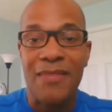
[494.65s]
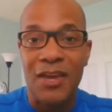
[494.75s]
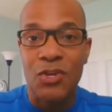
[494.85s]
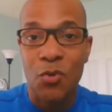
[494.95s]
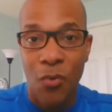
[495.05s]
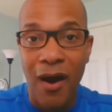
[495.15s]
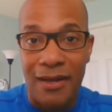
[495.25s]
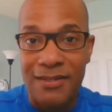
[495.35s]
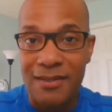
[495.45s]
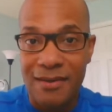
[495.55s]
that you
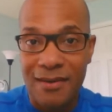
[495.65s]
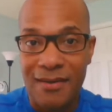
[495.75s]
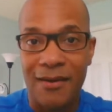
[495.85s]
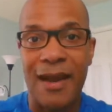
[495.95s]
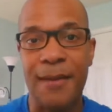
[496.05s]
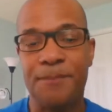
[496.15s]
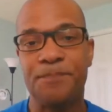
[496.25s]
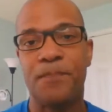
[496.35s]
want. Okay.